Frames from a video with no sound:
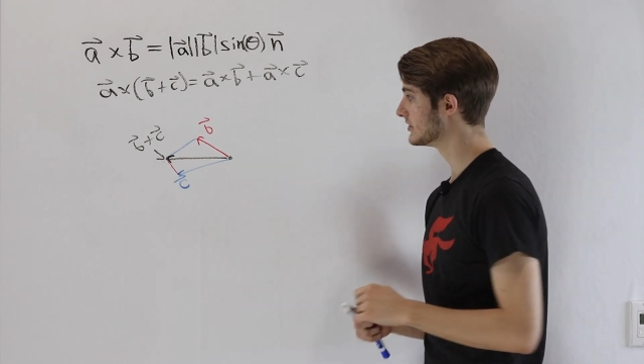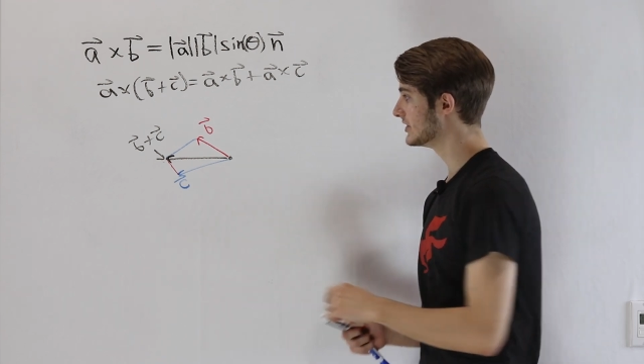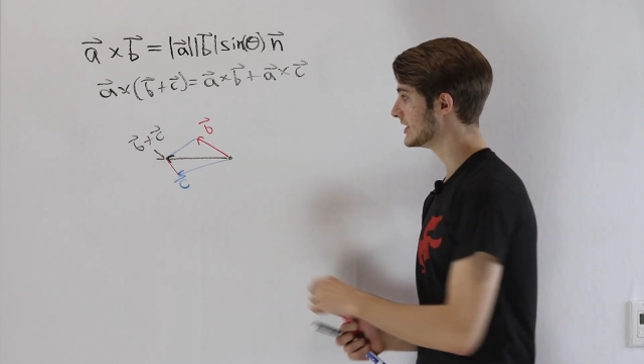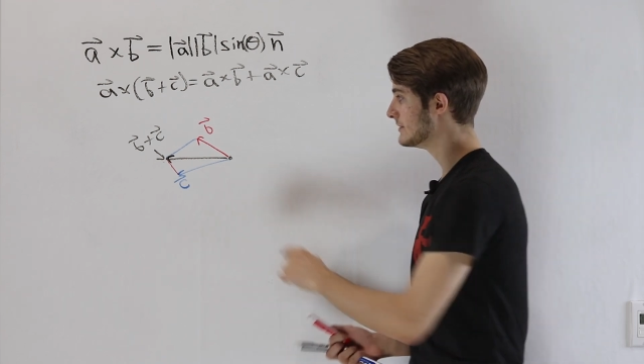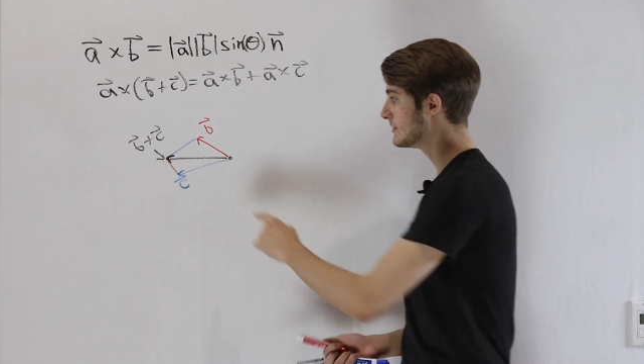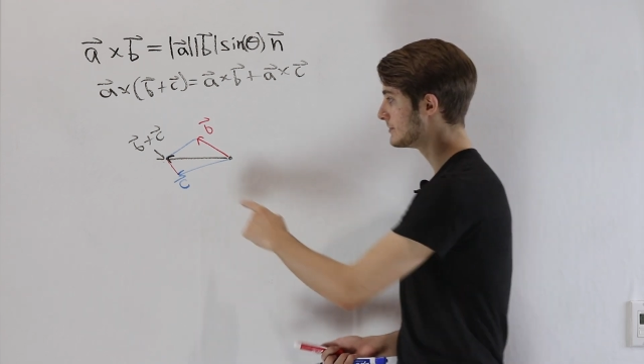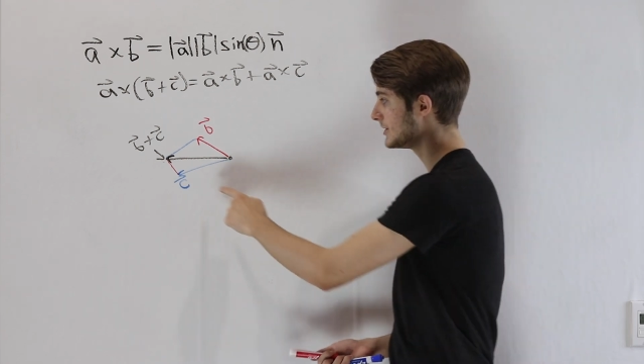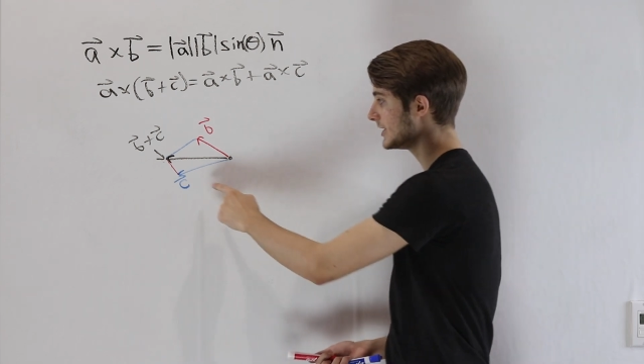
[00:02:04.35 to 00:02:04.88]

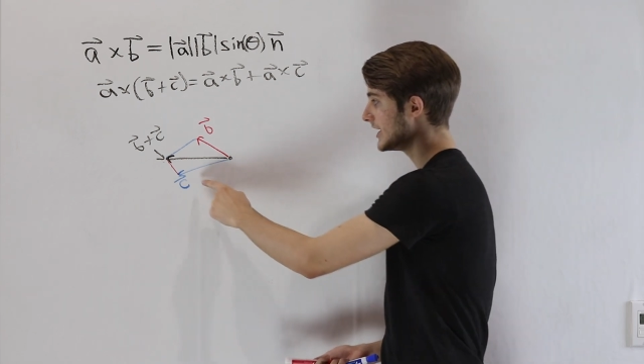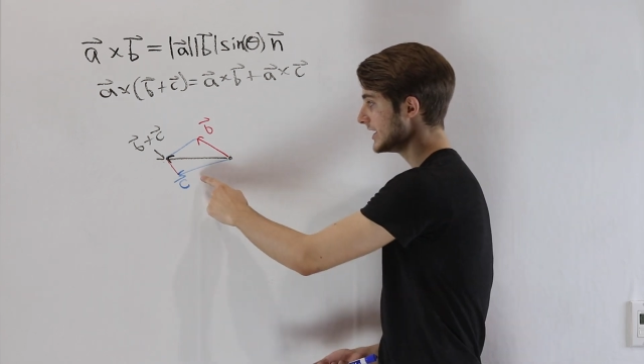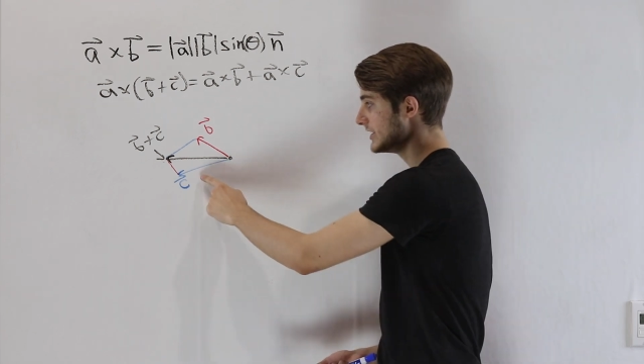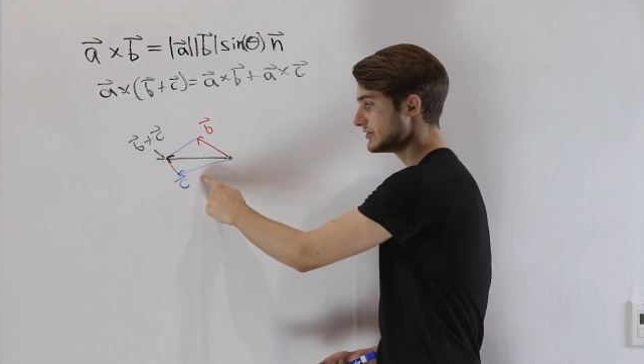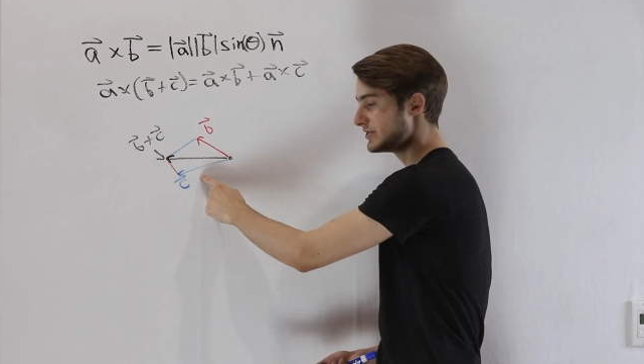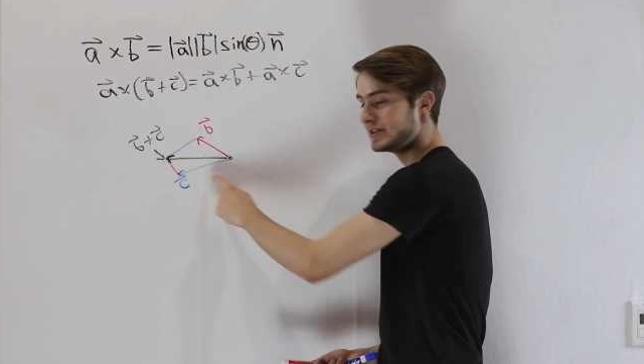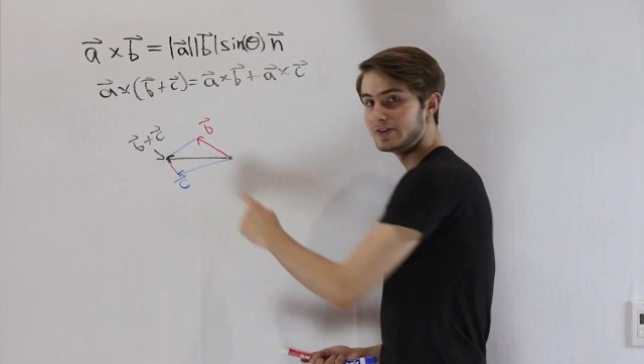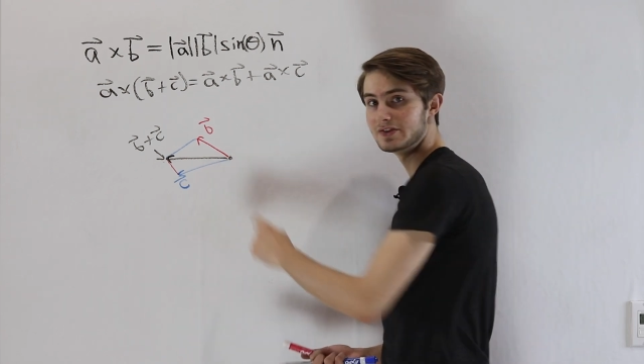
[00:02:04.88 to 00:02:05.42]
same
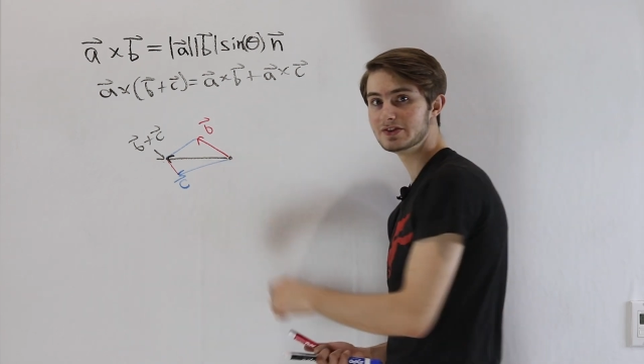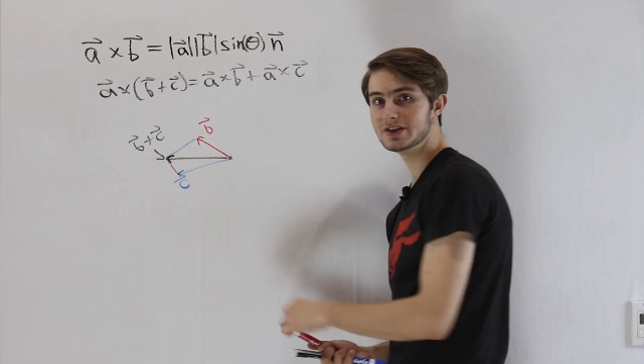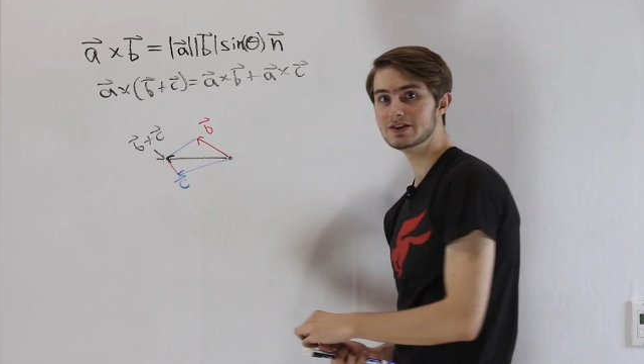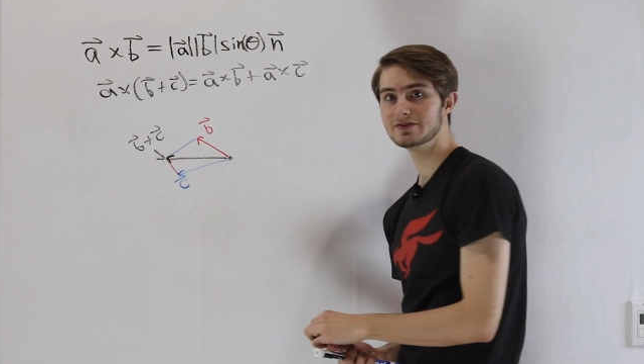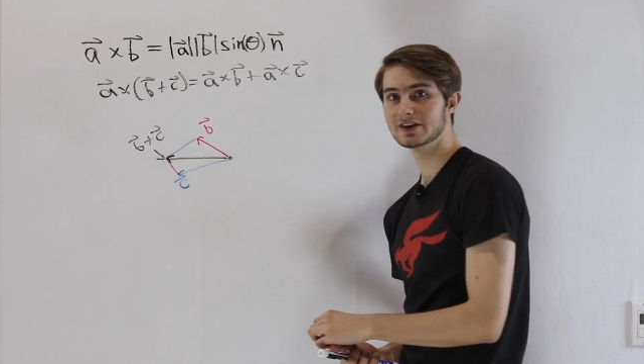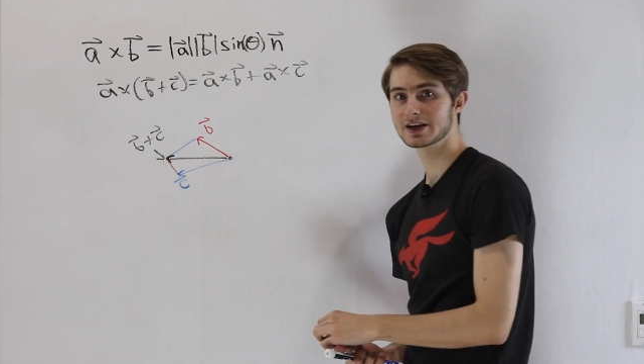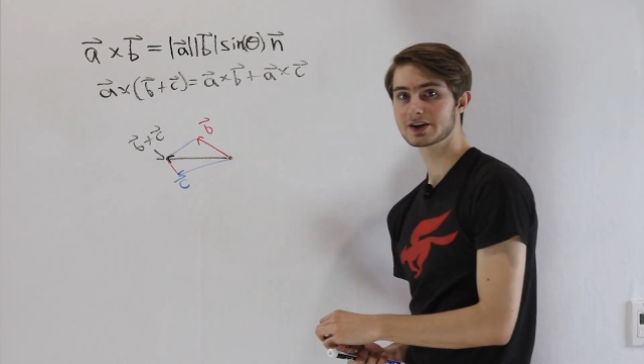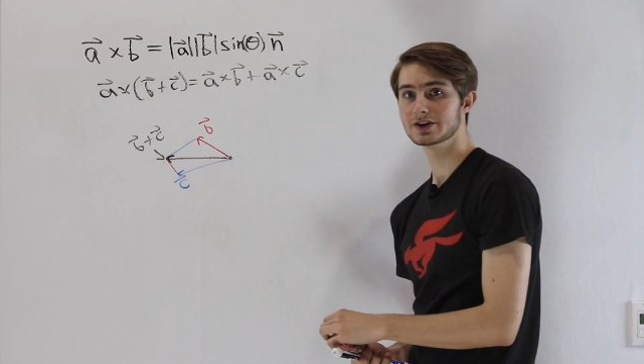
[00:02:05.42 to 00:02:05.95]
applies to the
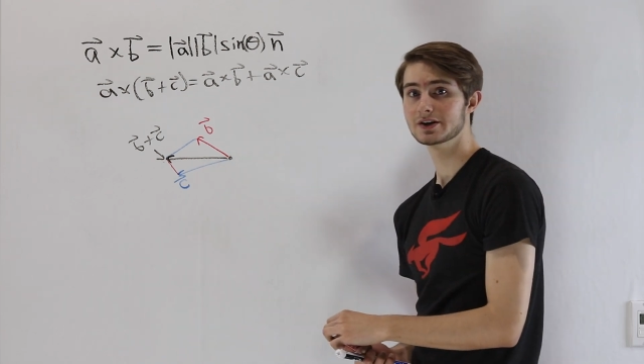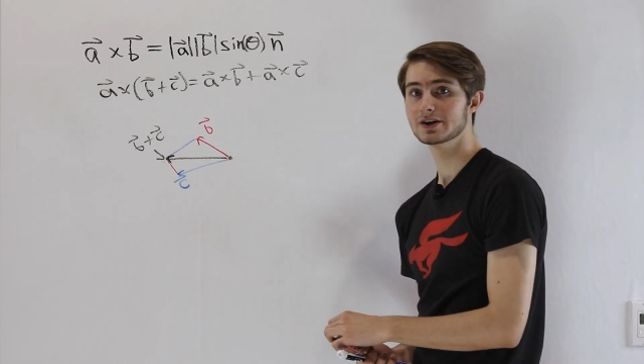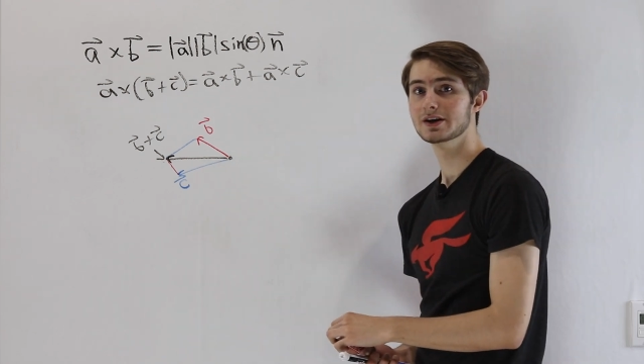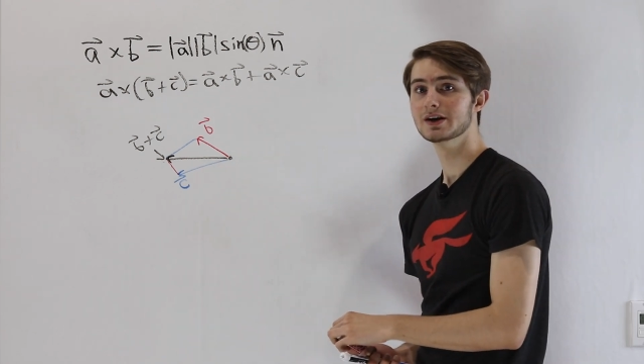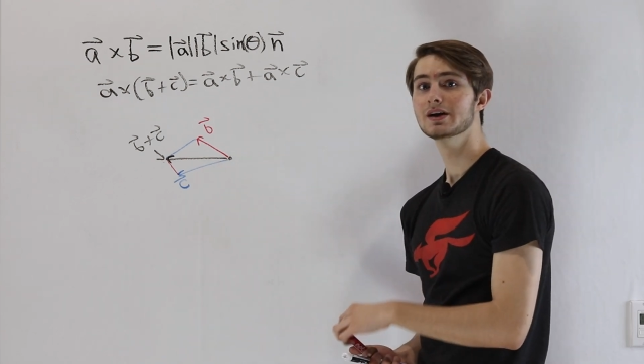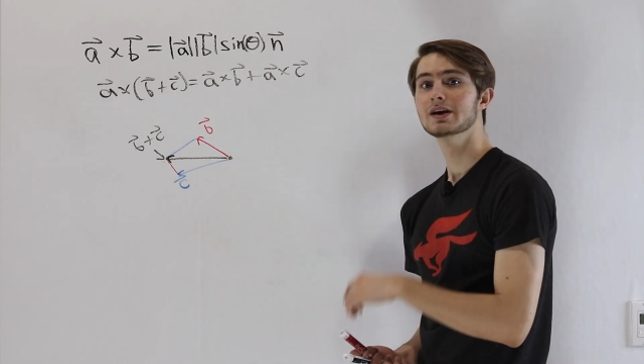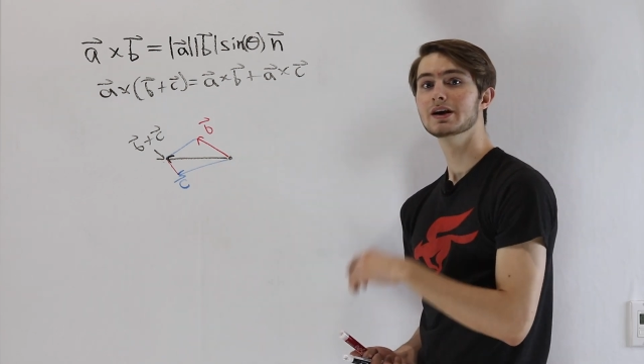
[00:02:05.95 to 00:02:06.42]
C vector